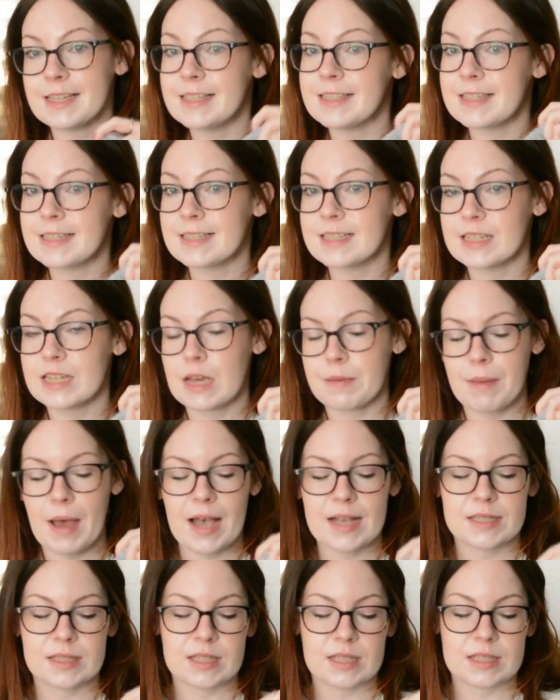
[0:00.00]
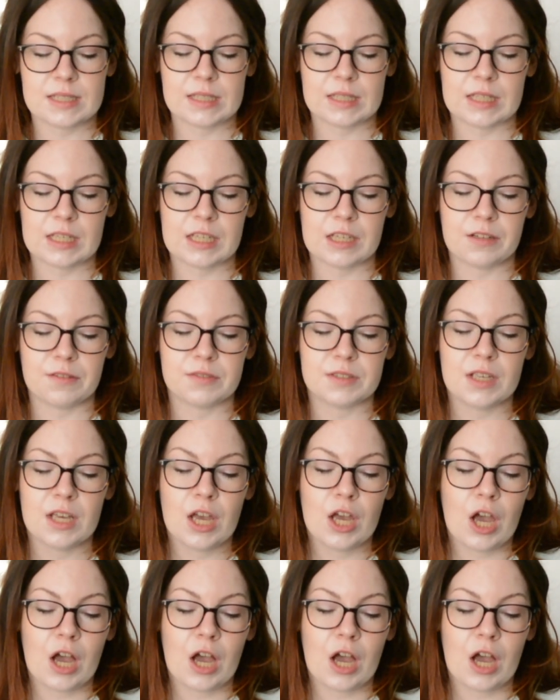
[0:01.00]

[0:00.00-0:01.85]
easy to knit past the sleeves.